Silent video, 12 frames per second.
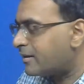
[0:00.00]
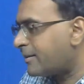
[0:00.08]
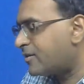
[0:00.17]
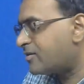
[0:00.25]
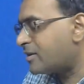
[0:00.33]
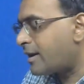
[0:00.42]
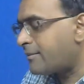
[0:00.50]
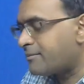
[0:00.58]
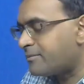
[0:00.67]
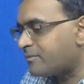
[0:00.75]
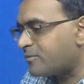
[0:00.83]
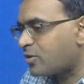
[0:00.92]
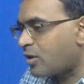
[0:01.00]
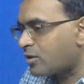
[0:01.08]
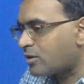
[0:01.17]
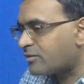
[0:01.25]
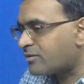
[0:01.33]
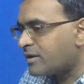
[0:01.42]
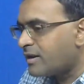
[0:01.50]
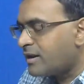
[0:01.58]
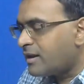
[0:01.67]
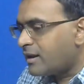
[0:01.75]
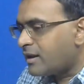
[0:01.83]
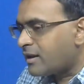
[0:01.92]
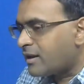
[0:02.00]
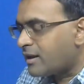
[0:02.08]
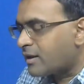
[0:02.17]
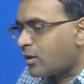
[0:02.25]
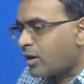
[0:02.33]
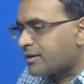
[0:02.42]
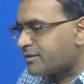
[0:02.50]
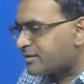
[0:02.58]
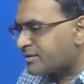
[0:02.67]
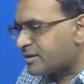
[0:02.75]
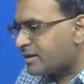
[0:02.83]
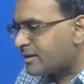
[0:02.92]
I mean, some sort of noise